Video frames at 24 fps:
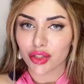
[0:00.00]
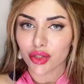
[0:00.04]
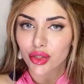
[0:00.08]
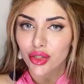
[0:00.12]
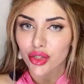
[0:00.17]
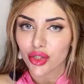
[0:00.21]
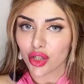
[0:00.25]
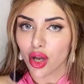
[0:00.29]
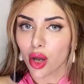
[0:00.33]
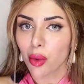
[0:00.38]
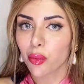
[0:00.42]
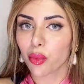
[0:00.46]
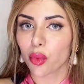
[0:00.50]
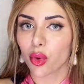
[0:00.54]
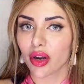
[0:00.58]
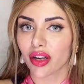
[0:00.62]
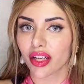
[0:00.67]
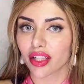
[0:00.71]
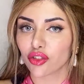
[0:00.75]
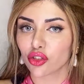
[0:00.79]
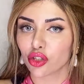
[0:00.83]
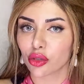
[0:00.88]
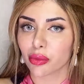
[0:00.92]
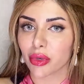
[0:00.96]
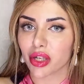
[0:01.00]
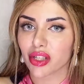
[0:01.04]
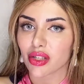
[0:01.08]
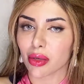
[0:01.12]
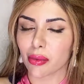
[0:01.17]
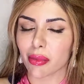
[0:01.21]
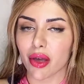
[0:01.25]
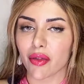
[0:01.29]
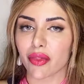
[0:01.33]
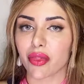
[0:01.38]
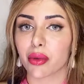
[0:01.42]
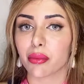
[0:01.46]
stop worrying too much
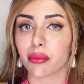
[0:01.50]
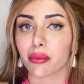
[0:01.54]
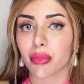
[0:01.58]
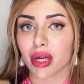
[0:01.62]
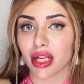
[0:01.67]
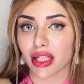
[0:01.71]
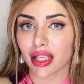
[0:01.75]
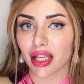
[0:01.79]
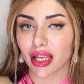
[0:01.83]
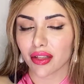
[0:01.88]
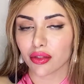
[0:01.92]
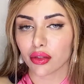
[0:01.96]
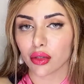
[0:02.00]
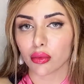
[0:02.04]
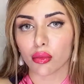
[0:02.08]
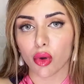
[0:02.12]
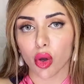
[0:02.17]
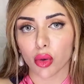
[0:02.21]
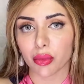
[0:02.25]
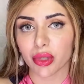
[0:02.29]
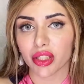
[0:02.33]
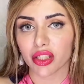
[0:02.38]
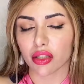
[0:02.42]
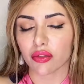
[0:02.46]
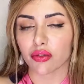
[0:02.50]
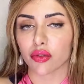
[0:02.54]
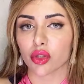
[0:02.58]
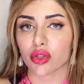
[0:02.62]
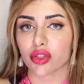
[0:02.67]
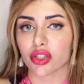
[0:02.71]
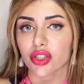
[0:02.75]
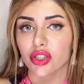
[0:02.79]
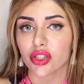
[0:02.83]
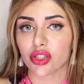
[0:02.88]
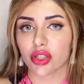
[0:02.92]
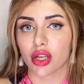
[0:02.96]
about the money at the moment if you're
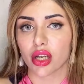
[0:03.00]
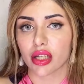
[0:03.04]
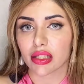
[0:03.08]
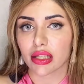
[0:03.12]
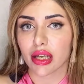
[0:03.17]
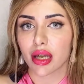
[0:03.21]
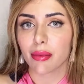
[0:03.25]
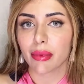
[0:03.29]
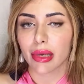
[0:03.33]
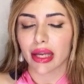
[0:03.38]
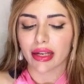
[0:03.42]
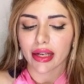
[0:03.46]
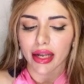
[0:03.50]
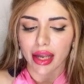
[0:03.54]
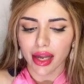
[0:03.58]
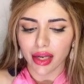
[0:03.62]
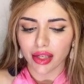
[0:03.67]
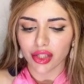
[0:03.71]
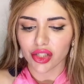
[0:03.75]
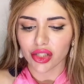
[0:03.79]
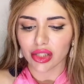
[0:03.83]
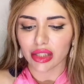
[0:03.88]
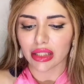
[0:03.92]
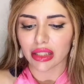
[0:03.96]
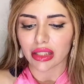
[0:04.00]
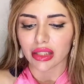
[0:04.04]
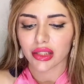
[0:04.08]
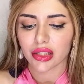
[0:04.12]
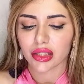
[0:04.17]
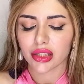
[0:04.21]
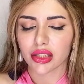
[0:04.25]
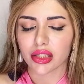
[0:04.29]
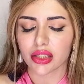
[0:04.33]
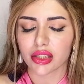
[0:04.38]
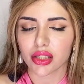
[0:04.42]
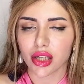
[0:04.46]
a startup, and actually
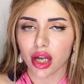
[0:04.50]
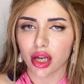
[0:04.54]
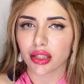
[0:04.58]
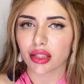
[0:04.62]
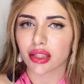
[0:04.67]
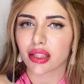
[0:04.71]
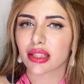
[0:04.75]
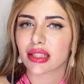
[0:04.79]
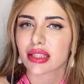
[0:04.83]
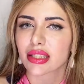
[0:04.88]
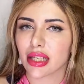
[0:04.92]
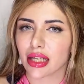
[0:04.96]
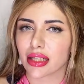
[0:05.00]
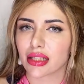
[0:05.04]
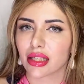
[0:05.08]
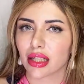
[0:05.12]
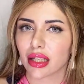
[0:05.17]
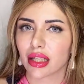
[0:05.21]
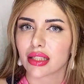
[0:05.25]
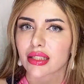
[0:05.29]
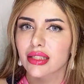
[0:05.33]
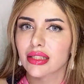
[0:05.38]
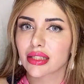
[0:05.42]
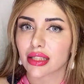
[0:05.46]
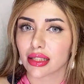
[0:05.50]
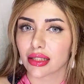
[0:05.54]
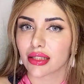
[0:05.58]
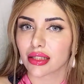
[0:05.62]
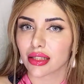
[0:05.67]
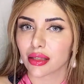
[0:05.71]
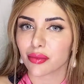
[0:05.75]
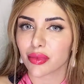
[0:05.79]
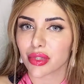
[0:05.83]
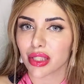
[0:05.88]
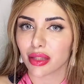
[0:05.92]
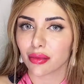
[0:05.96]
start setting
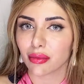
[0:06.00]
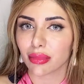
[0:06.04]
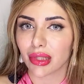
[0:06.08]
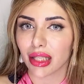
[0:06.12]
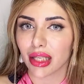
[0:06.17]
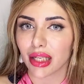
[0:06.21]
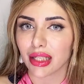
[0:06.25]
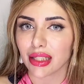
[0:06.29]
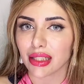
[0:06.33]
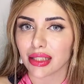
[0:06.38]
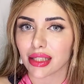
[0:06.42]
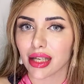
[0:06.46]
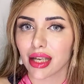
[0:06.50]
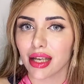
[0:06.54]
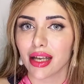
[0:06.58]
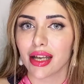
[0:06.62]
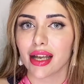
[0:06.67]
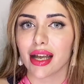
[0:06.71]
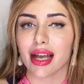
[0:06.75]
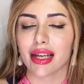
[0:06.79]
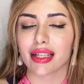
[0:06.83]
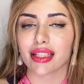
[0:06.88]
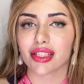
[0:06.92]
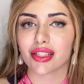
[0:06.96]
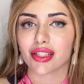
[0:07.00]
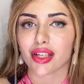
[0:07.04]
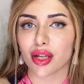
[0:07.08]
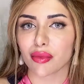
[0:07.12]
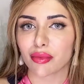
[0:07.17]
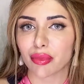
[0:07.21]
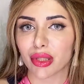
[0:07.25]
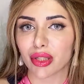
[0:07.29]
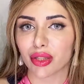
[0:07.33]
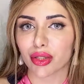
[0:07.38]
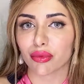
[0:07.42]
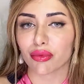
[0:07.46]
systems in place and start
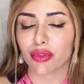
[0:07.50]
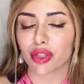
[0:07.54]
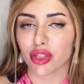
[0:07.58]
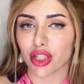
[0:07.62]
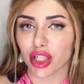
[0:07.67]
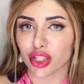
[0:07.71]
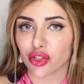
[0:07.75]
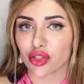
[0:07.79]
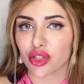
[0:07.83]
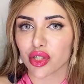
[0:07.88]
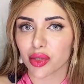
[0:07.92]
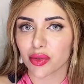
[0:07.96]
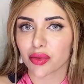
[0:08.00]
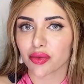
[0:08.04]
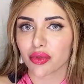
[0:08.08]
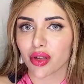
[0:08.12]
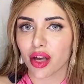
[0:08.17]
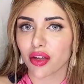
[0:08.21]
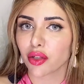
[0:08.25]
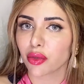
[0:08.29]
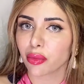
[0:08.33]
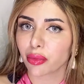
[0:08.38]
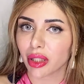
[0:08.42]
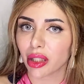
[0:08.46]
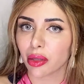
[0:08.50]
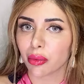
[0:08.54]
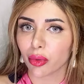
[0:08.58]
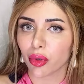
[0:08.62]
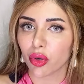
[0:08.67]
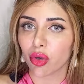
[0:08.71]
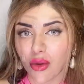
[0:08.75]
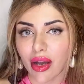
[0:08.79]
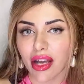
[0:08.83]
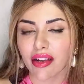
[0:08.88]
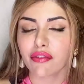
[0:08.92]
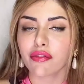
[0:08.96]
building relationships with other
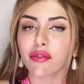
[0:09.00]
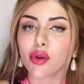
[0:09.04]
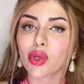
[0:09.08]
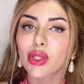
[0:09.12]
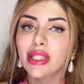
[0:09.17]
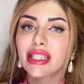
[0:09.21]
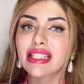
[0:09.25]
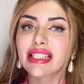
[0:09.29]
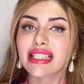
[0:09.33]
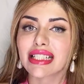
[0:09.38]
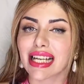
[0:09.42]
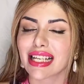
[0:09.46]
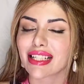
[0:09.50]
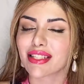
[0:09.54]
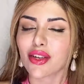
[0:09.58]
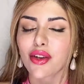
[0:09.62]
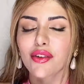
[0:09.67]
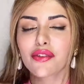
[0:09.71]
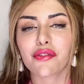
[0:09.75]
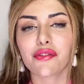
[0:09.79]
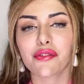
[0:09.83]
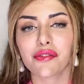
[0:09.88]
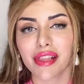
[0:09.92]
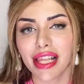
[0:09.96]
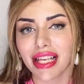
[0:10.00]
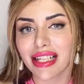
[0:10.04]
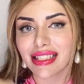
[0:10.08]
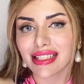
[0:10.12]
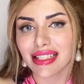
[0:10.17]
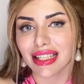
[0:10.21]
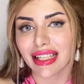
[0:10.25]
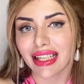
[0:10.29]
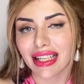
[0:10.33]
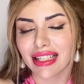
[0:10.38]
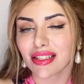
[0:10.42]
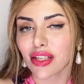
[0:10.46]
people, and focus less on
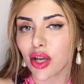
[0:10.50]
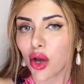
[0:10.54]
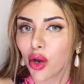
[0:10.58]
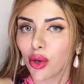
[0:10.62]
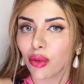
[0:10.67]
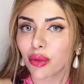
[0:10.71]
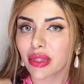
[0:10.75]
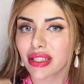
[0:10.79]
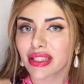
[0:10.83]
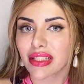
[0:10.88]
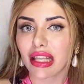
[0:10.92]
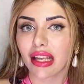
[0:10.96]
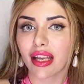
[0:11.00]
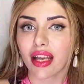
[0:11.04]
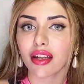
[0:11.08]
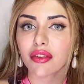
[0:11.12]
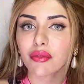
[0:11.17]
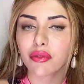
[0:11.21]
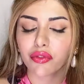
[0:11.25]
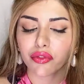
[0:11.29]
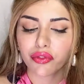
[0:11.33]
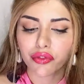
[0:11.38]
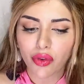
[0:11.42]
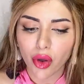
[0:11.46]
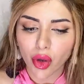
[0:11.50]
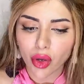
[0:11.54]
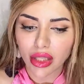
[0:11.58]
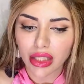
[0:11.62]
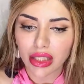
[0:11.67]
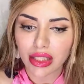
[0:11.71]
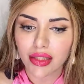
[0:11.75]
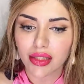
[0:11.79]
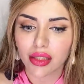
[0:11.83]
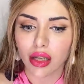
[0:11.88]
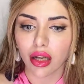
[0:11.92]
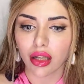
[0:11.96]
flexing, as I always say, and
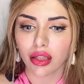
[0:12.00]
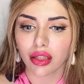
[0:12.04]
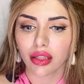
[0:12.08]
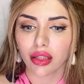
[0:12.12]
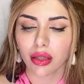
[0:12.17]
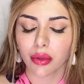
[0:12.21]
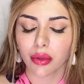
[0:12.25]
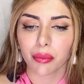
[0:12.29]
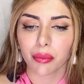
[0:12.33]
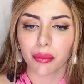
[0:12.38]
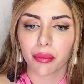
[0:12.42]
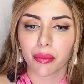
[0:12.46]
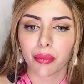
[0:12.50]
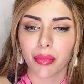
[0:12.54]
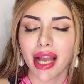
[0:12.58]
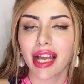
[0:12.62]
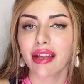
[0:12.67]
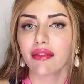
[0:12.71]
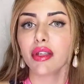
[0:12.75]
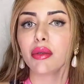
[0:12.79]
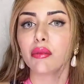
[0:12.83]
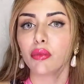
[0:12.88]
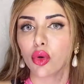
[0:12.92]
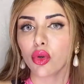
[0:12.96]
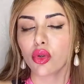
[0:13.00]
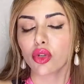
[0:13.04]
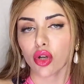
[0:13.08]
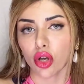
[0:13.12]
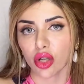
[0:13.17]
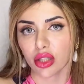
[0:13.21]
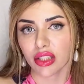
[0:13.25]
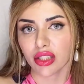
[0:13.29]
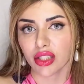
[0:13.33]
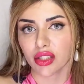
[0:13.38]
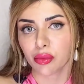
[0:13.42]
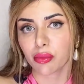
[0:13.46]
focus on having more
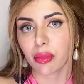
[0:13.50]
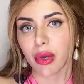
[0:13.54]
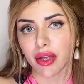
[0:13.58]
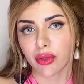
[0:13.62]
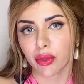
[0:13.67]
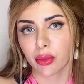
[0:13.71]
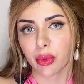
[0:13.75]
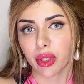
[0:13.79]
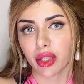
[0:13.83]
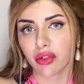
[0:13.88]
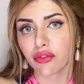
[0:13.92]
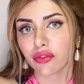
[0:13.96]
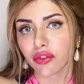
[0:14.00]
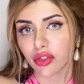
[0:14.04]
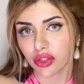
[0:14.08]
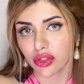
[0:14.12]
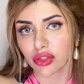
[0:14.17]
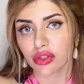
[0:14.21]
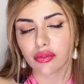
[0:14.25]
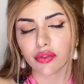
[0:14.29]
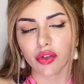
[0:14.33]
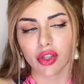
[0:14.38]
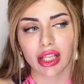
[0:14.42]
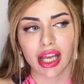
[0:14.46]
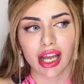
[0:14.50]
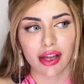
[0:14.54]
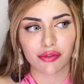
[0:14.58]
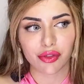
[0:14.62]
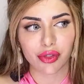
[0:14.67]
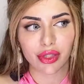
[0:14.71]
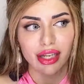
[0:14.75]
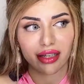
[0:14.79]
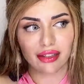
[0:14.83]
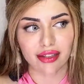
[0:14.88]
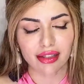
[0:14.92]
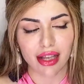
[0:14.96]
knowledge. By the way, first of all, I have to
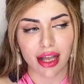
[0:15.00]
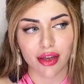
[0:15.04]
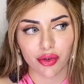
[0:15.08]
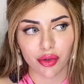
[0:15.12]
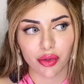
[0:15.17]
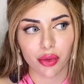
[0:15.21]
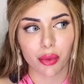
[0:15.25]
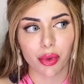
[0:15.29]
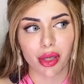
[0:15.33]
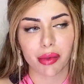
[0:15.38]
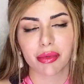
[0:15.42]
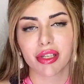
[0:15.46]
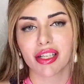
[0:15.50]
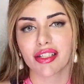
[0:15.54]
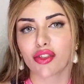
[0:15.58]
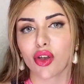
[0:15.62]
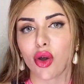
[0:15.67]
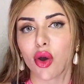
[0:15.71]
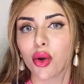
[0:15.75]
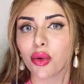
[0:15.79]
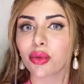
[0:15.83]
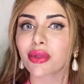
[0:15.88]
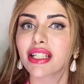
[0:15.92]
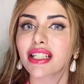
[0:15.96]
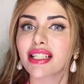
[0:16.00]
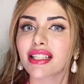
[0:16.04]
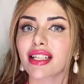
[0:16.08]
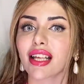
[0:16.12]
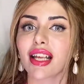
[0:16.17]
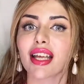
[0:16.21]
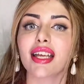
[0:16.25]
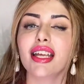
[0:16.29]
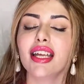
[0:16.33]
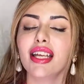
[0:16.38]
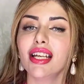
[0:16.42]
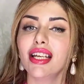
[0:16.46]
get this out of the way because I always
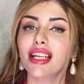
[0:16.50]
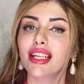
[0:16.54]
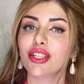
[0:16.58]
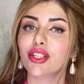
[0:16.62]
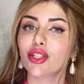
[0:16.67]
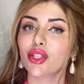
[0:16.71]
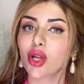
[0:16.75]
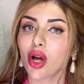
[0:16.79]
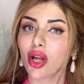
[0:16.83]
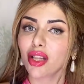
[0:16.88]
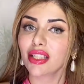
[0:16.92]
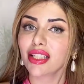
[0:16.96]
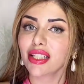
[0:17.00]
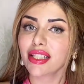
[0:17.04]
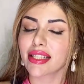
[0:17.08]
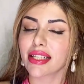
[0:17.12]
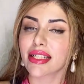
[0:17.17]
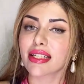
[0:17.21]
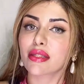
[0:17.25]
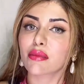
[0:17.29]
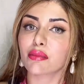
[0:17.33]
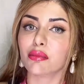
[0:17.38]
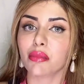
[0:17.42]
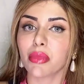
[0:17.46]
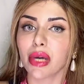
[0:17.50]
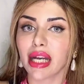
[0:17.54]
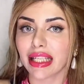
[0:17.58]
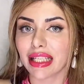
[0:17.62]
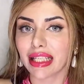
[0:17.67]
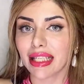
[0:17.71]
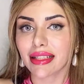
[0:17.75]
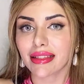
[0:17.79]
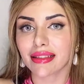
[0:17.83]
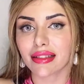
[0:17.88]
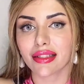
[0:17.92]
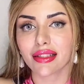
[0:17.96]
say knowledge is money
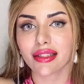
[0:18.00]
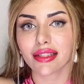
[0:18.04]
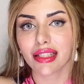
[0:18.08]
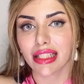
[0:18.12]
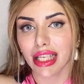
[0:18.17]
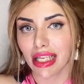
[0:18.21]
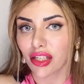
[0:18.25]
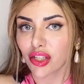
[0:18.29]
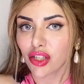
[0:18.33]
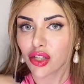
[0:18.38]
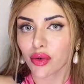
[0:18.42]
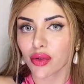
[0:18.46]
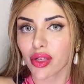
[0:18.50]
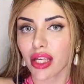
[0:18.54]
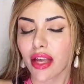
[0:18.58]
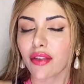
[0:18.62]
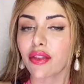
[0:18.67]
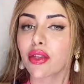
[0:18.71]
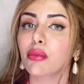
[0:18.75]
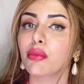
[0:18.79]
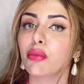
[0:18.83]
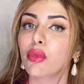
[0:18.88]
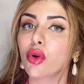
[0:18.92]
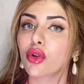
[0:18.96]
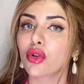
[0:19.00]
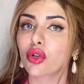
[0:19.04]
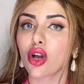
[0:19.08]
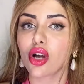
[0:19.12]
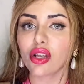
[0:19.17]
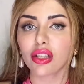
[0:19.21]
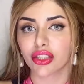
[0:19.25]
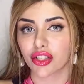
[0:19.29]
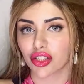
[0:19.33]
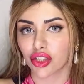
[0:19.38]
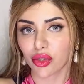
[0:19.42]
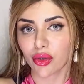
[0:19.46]
in this century, and the more
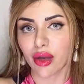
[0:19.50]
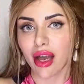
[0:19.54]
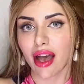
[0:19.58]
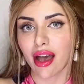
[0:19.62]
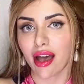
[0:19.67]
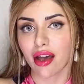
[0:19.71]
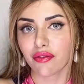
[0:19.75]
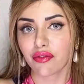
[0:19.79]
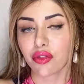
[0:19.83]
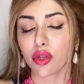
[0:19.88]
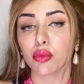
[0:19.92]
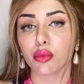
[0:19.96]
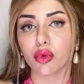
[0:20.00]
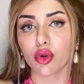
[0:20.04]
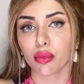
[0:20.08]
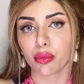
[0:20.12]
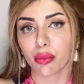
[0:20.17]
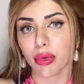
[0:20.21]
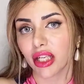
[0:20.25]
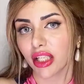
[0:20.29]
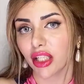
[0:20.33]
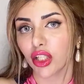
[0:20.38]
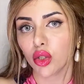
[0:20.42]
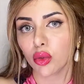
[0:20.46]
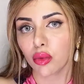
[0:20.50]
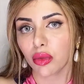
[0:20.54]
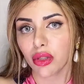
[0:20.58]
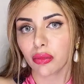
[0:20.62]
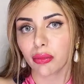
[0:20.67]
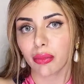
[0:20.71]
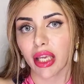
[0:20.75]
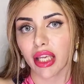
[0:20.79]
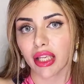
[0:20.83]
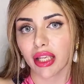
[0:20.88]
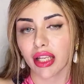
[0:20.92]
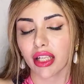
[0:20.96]
knowledge you have, the more money you will
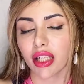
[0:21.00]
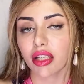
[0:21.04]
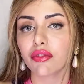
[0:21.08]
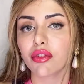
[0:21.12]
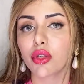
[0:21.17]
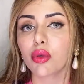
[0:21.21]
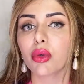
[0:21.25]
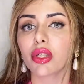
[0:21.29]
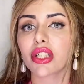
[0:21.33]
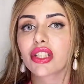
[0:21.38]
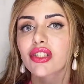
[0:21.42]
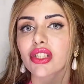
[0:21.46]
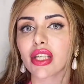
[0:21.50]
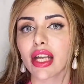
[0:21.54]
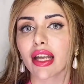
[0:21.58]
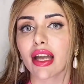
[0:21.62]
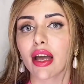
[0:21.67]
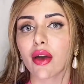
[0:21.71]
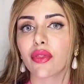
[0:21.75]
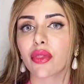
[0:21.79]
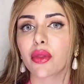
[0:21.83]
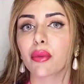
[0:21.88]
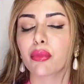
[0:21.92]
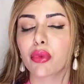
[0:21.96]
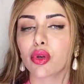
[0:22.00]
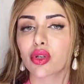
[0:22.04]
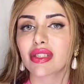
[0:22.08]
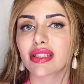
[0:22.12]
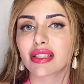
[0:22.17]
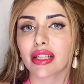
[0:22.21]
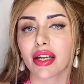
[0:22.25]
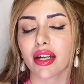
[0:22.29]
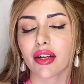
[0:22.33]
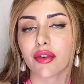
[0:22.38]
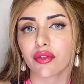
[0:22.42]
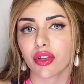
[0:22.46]
make. And if you want to check out the books
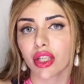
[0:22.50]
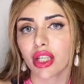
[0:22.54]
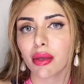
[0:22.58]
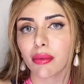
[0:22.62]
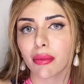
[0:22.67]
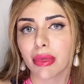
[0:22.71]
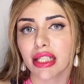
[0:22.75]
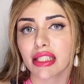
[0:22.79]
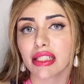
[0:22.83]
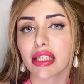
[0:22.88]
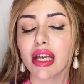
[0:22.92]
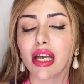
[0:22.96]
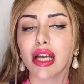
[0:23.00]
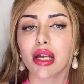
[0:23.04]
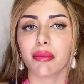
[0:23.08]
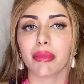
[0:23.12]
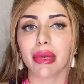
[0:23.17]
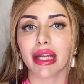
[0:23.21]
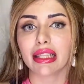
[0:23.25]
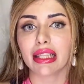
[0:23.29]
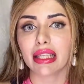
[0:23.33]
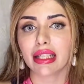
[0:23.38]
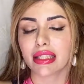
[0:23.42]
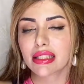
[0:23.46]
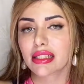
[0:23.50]
that I recommend, my link is